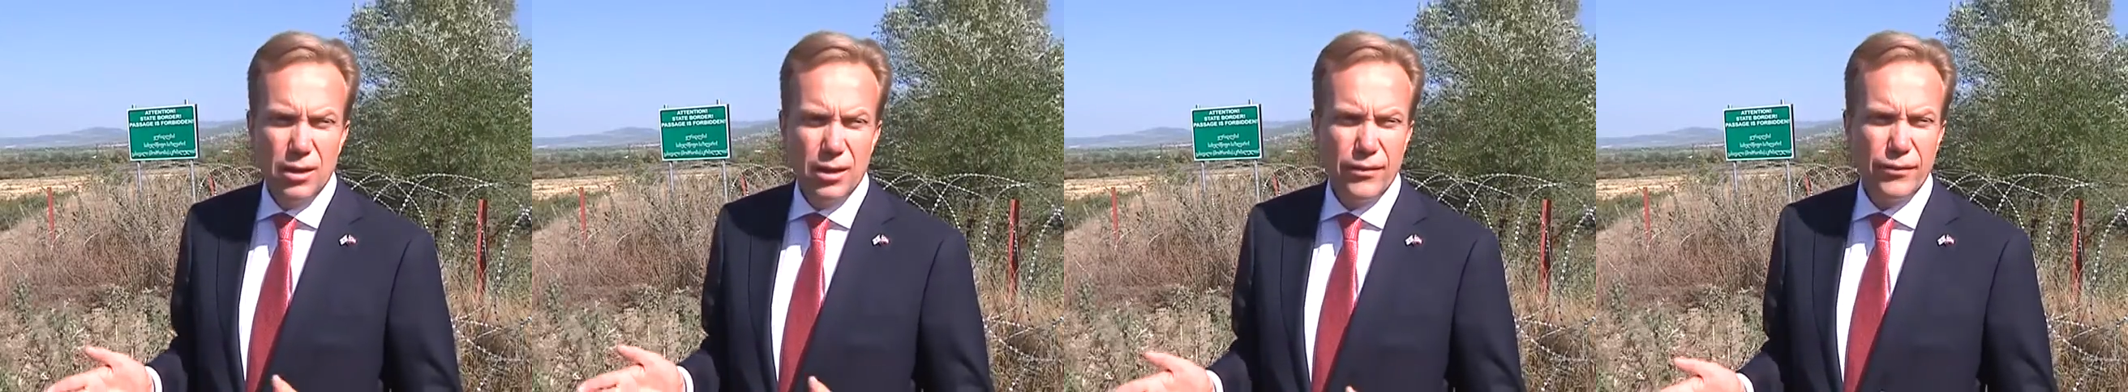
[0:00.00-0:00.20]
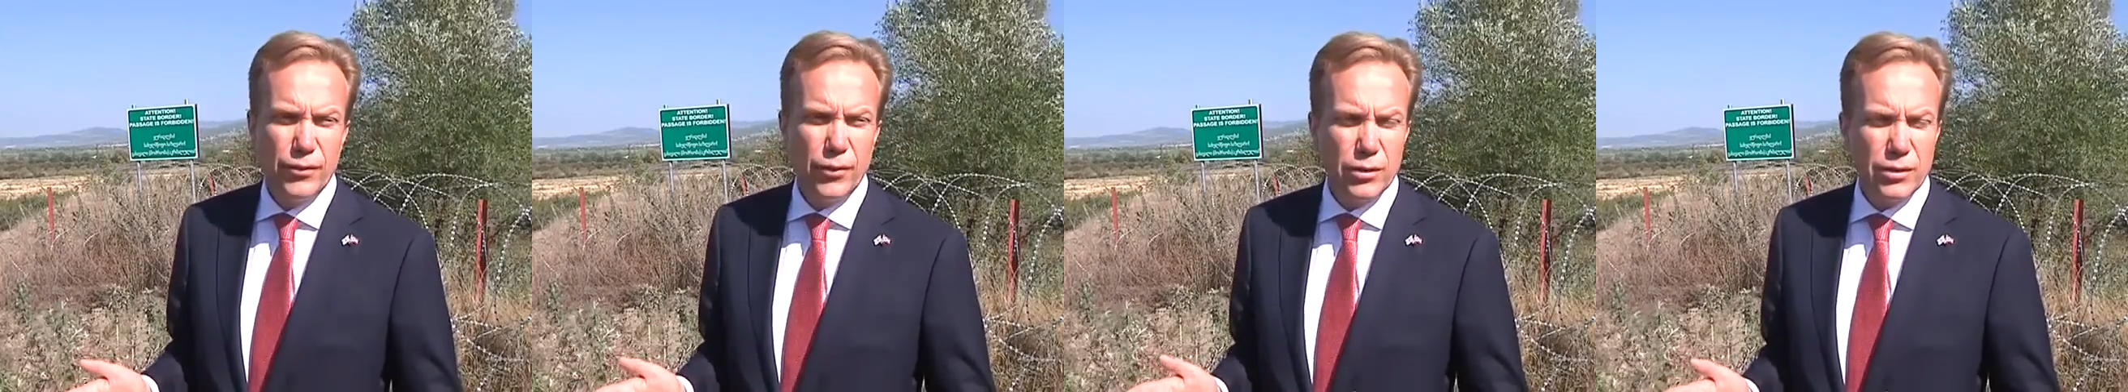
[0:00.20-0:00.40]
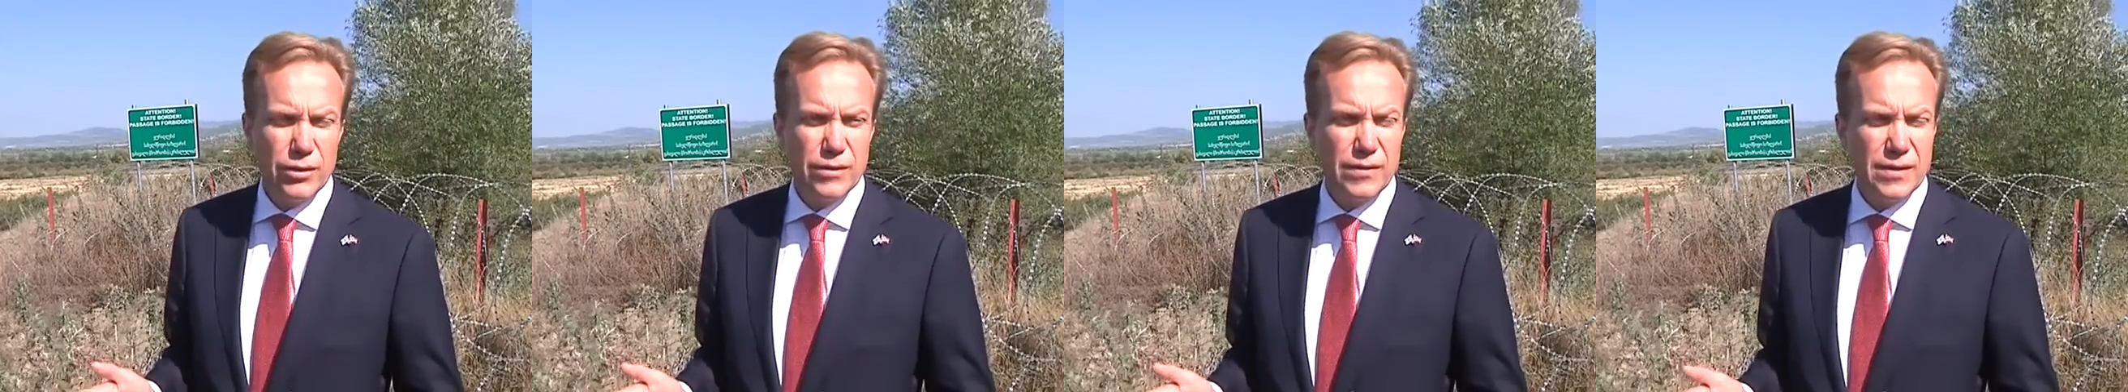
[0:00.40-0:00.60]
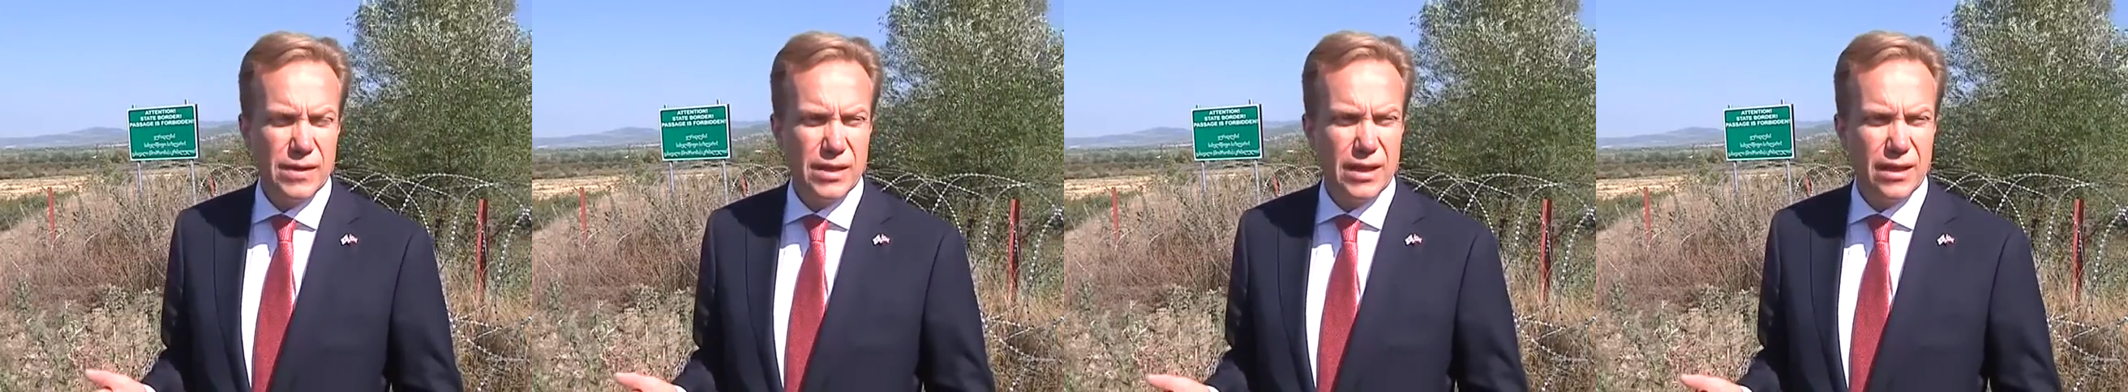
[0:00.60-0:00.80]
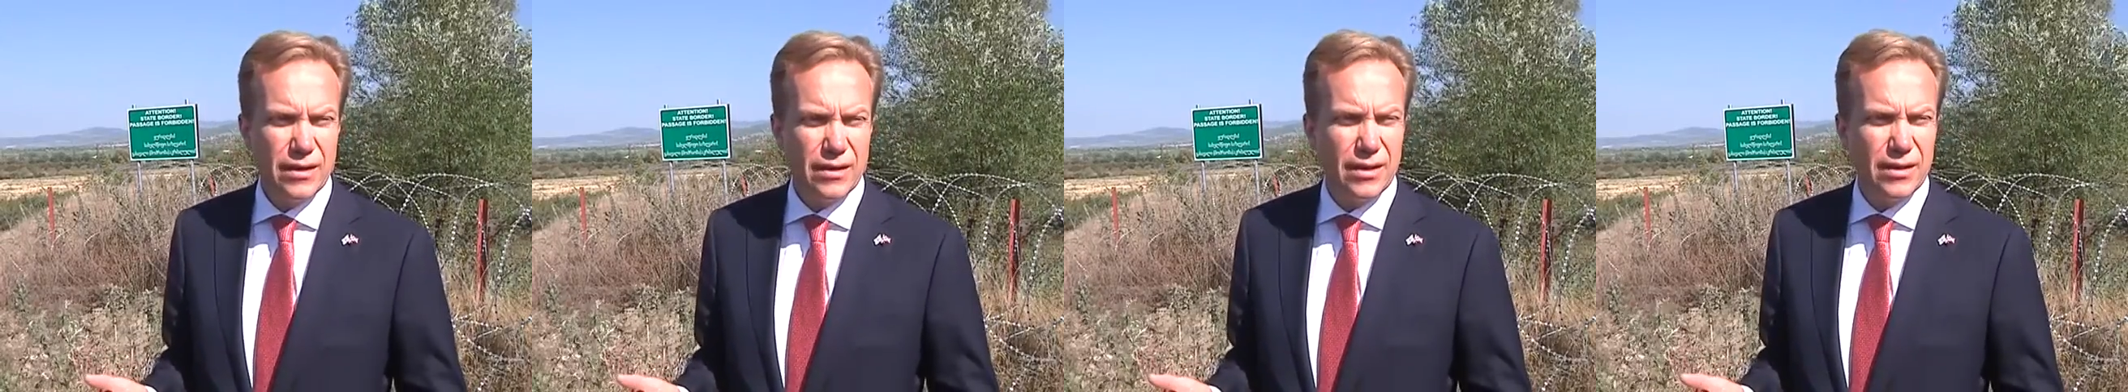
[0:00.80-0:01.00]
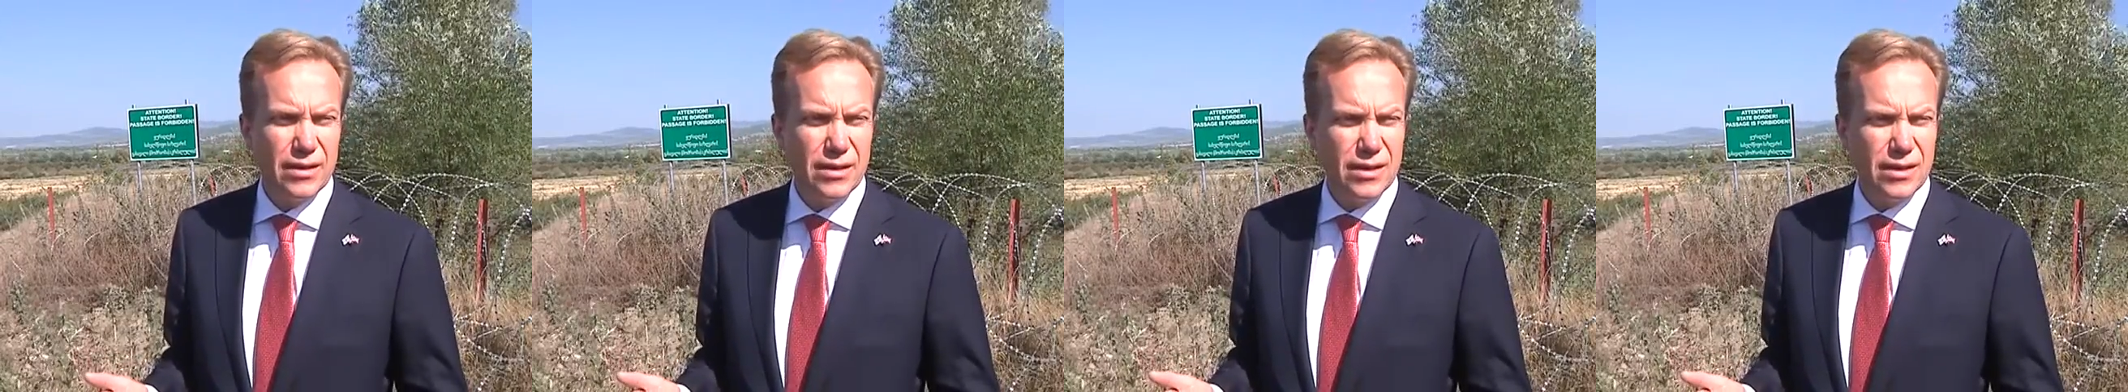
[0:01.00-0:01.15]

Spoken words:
And we've also seen the